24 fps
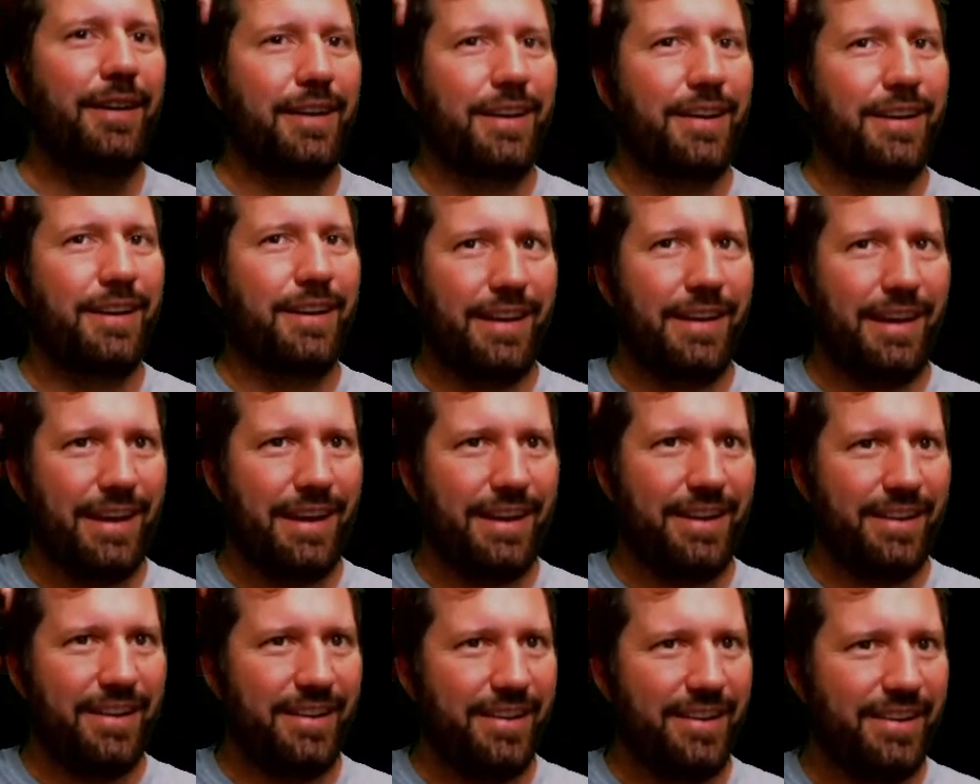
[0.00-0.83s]
I
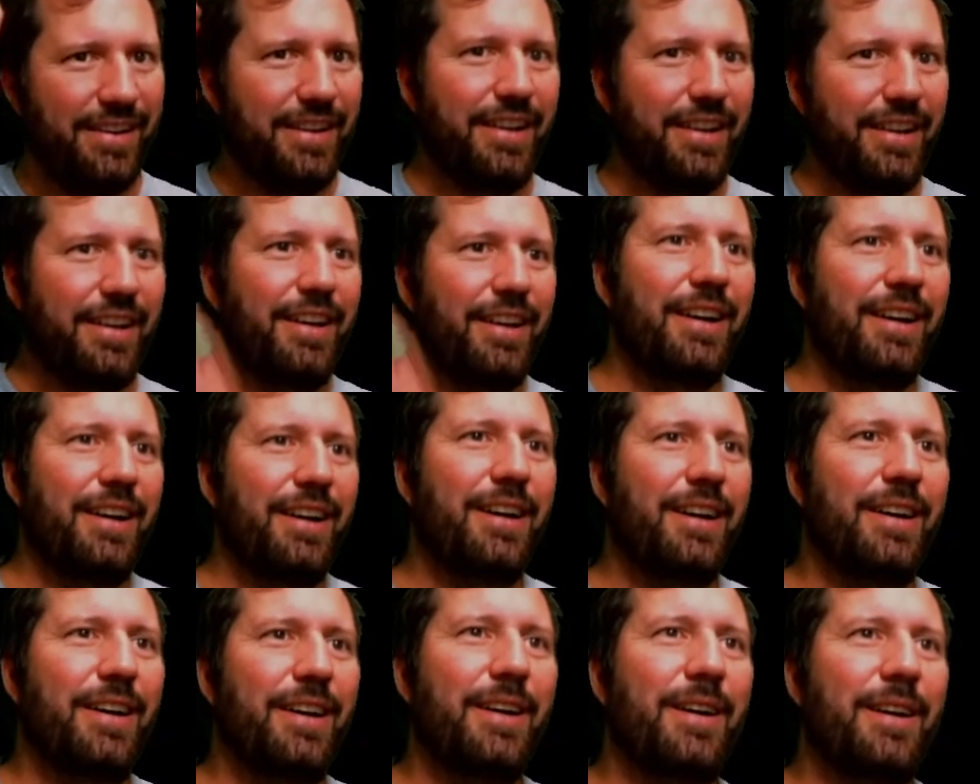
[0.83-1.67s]
don't know.
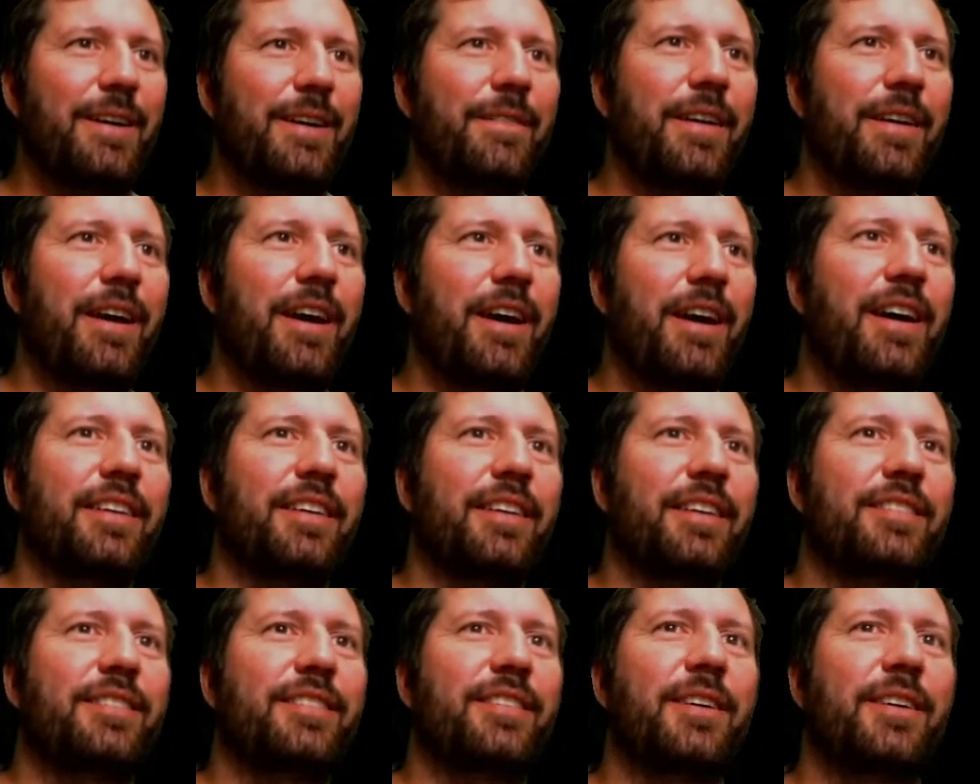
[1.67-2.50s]
Um, all
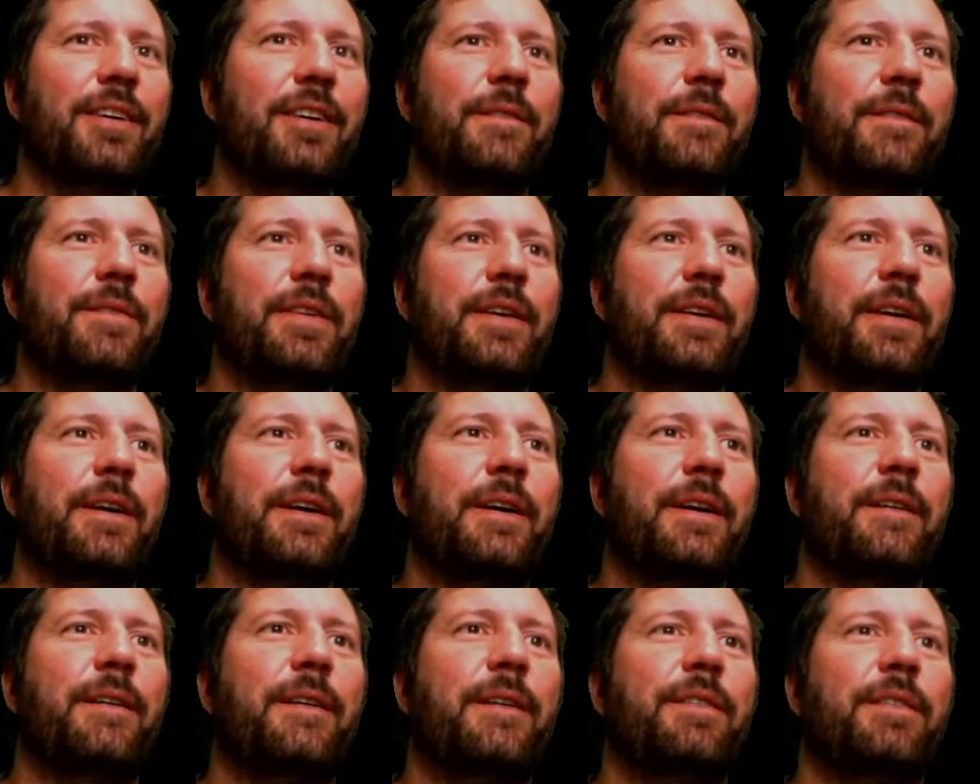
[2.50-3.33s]
right, so
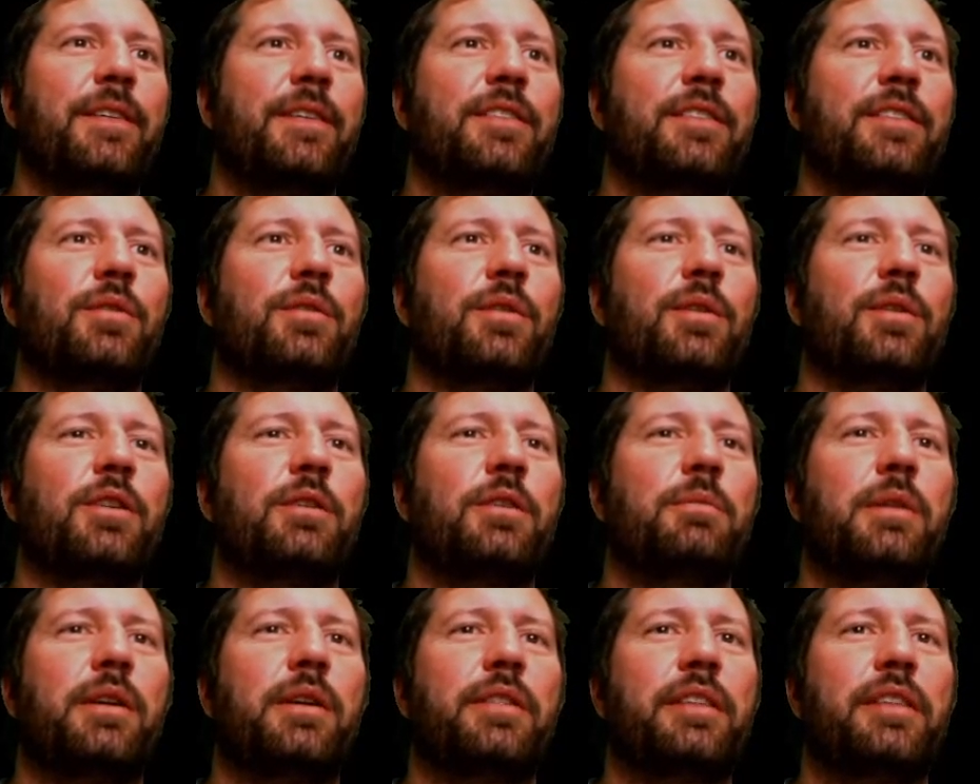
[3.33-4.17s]
um,
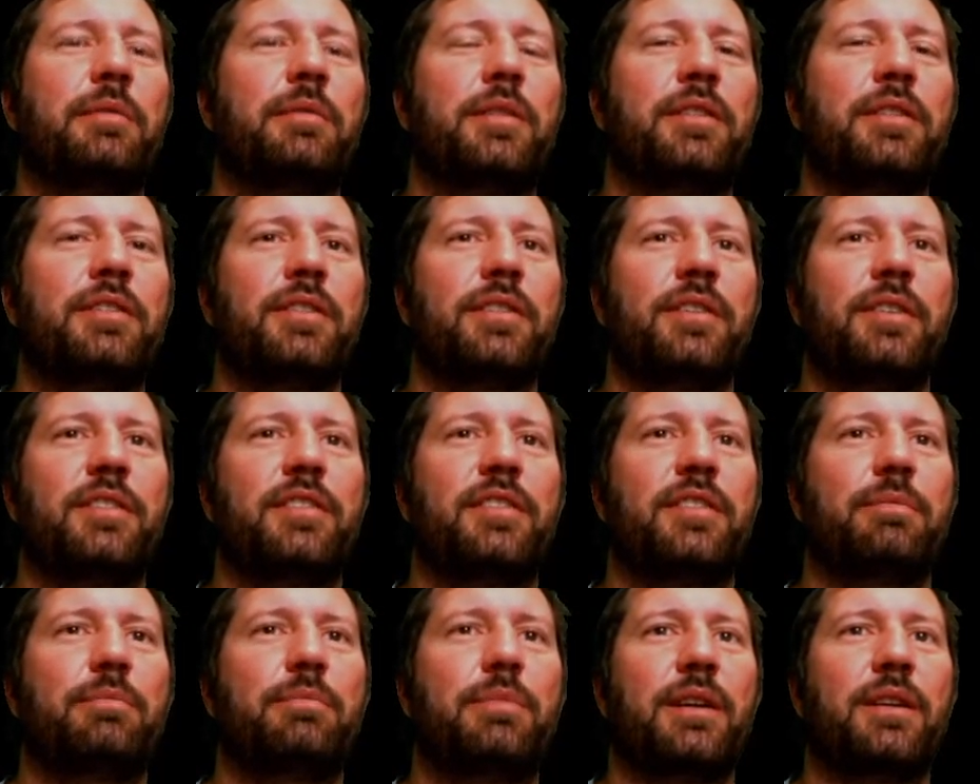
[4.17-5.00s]
historical monthly
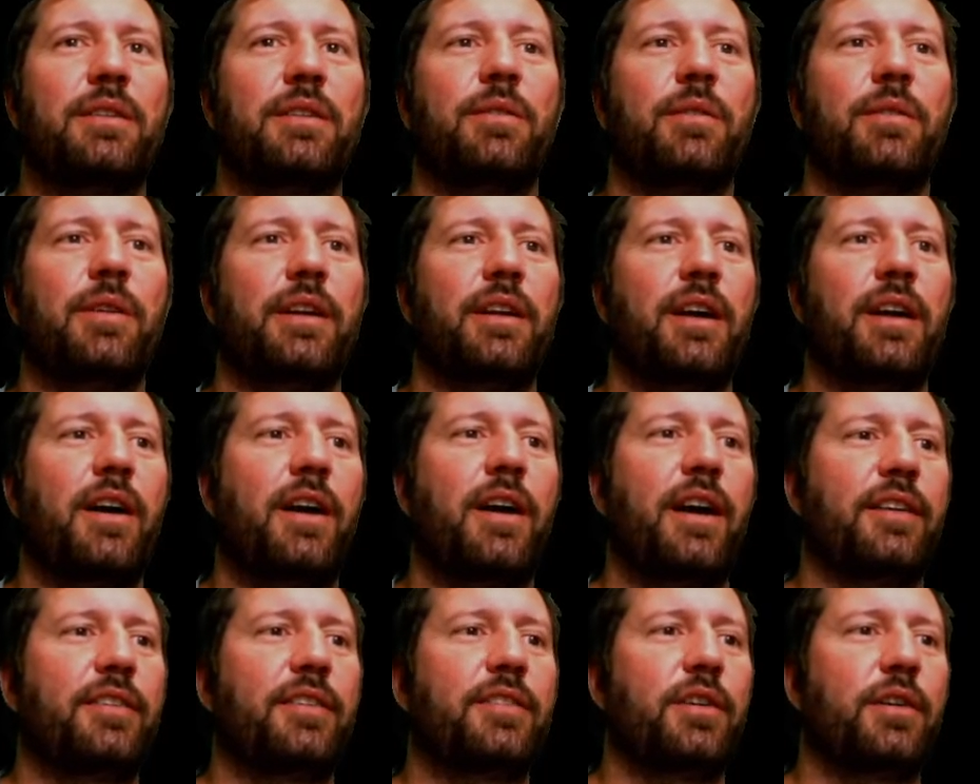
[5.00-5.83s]
returns of Bitcoin. All
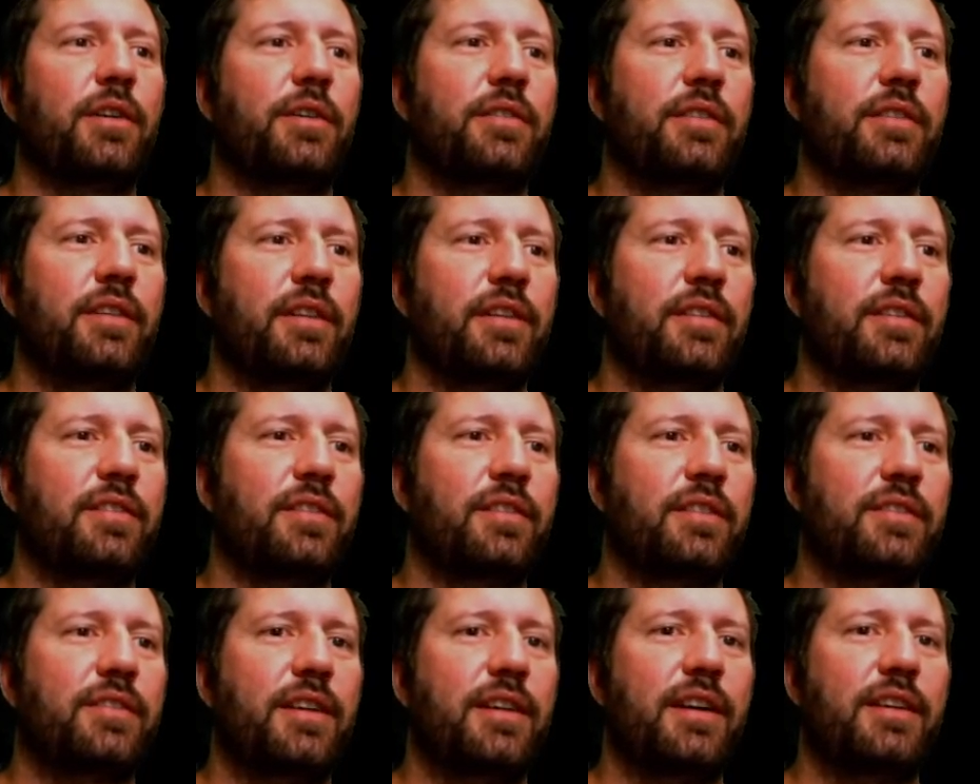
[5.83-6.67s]
right, so let's
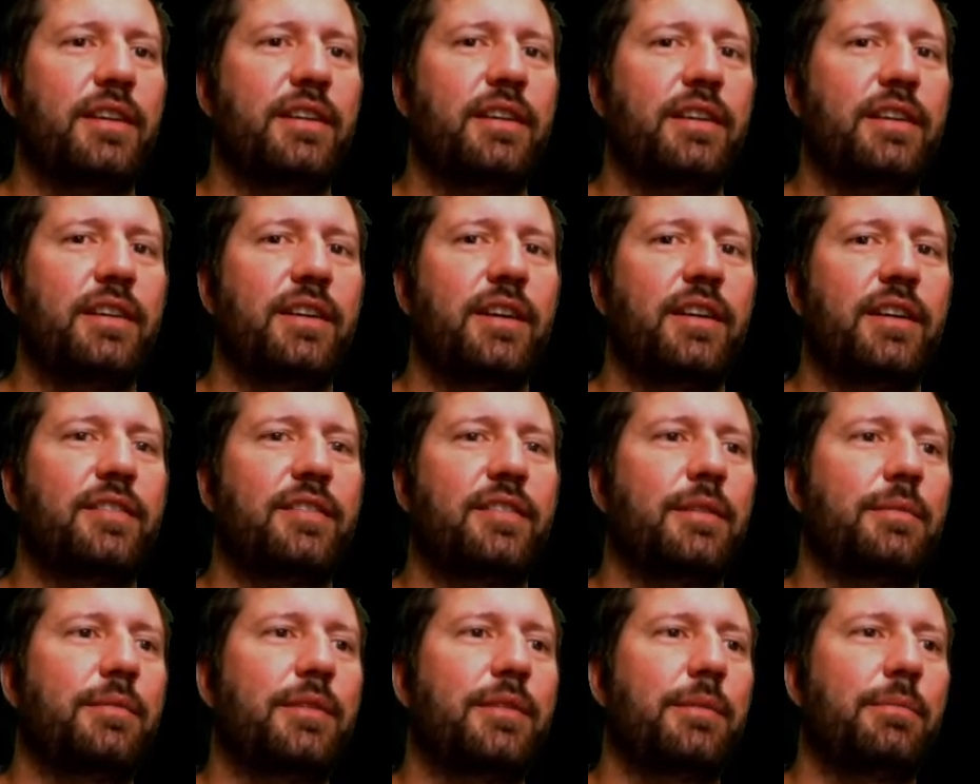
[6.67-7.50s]
look down here at
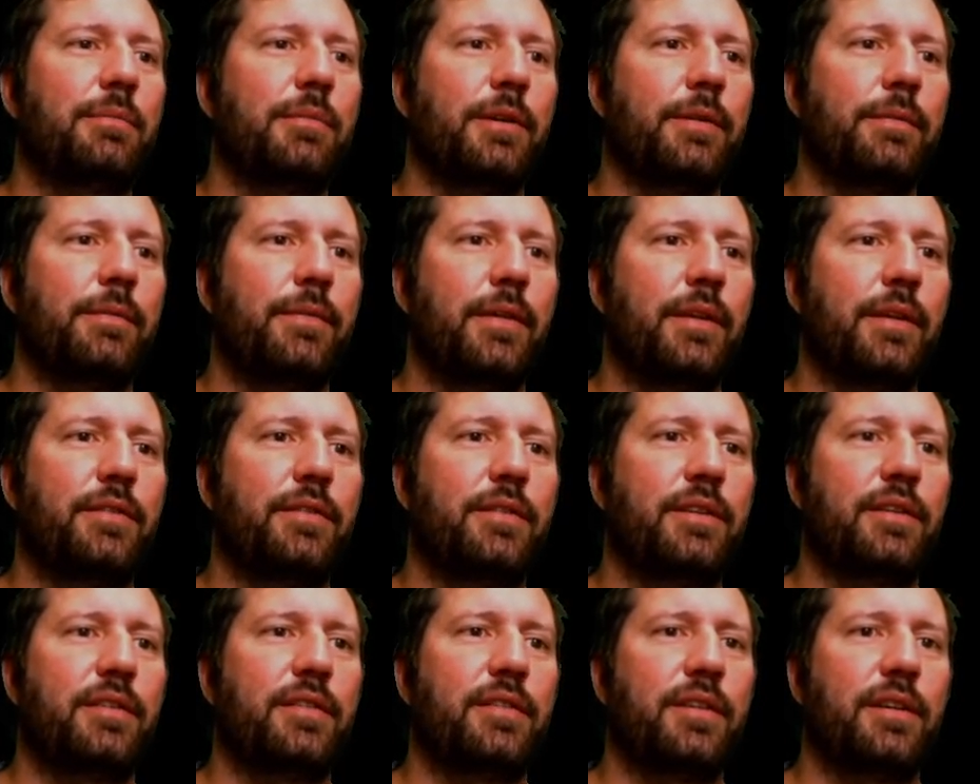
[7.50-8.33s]
September. As
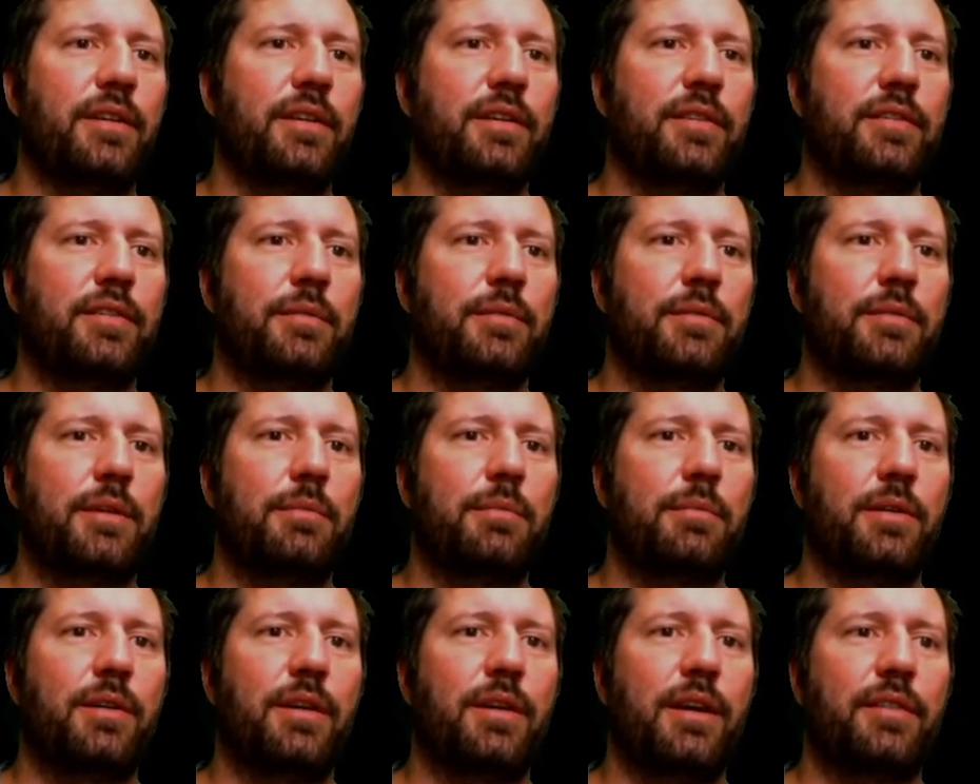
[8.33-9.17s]
you can tell,
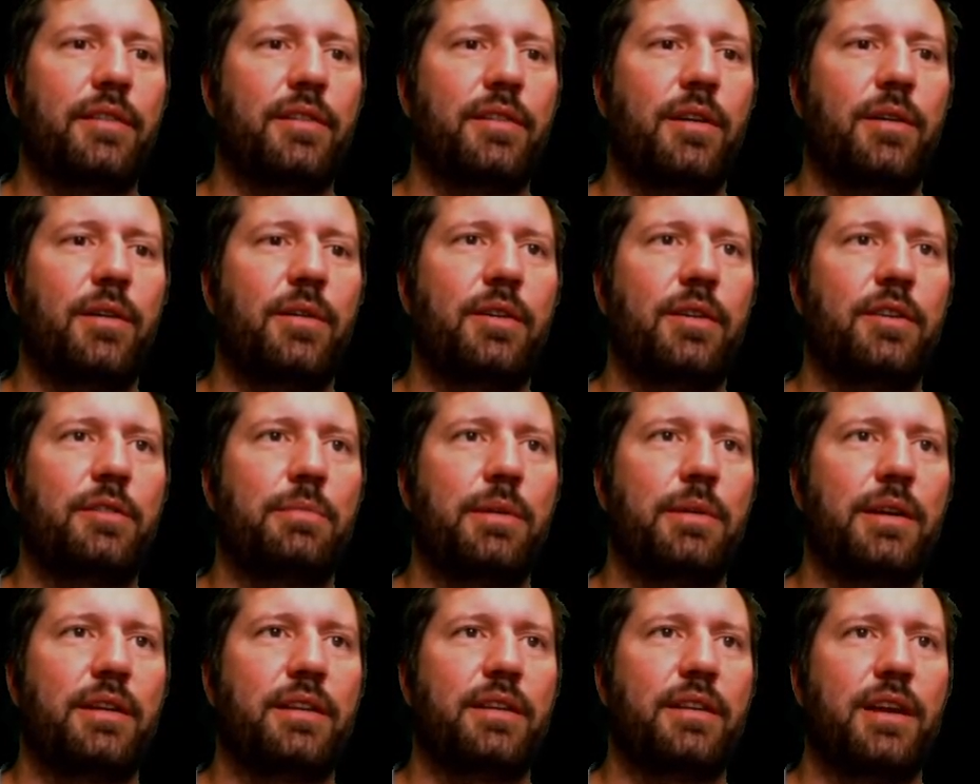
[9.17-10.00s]
September has always
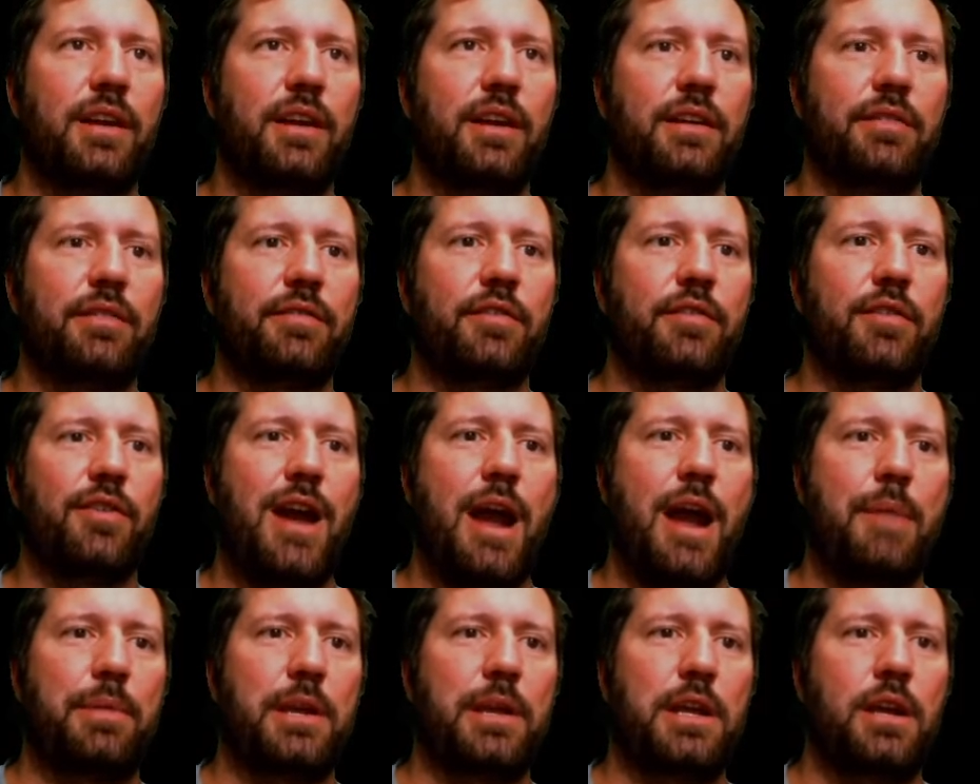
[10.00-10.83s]
been kind of
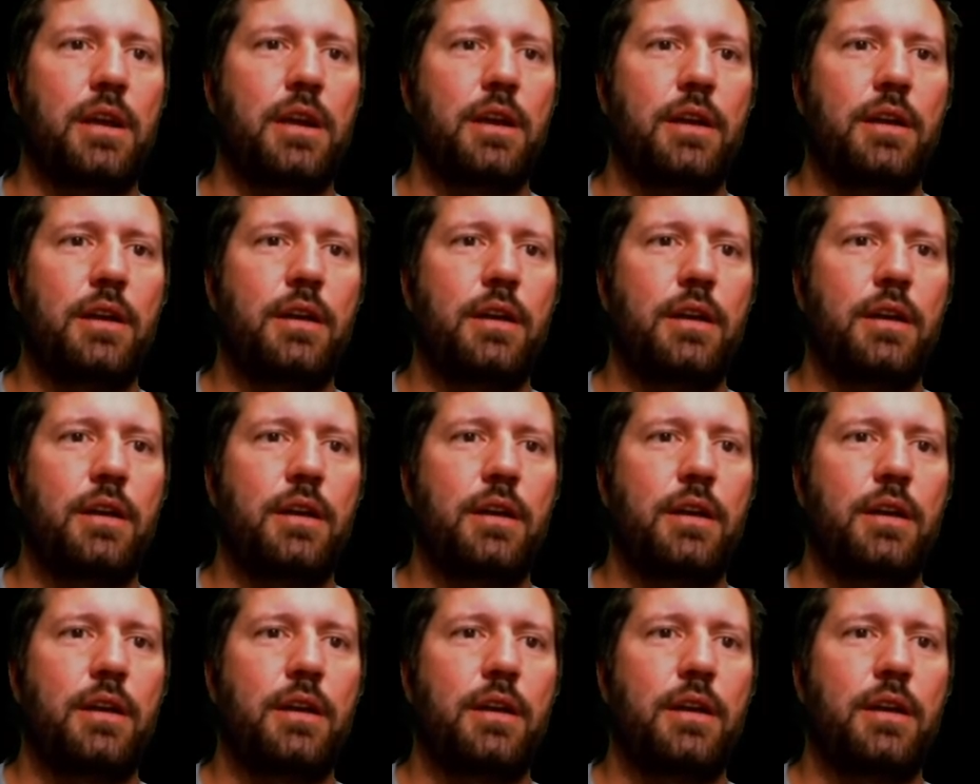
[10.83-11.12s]
crappy.